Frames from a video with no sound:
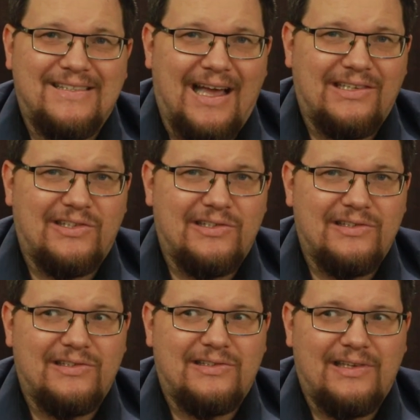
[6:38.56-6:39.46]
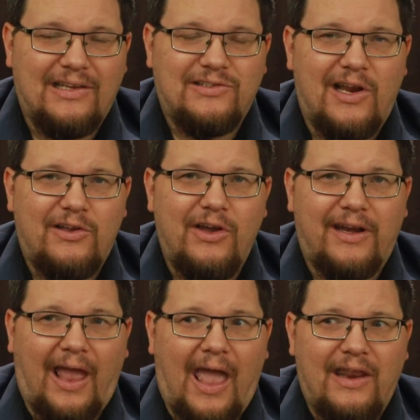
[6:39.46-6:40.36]
That's, that's not
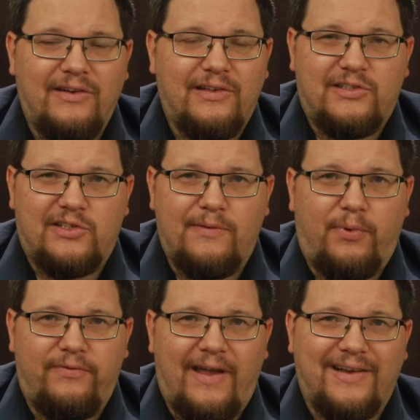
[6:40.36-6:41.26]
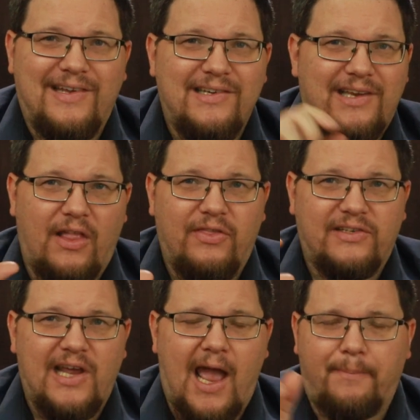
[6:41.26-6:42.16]
good. And the simple fact is
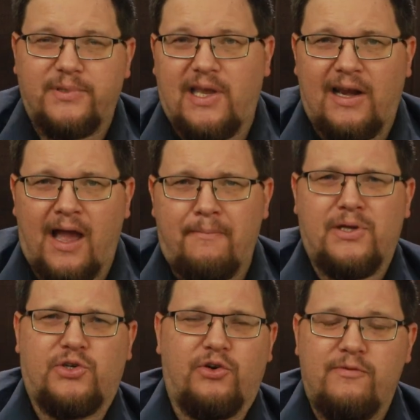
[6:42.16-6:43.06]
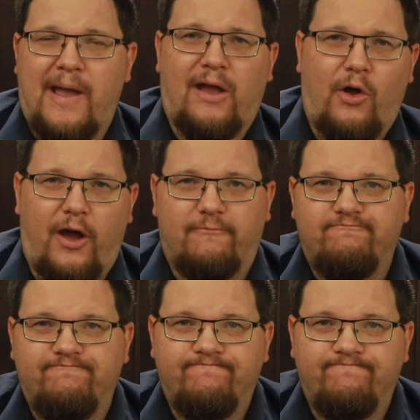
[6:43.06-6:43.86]
the taps cannot be turned back on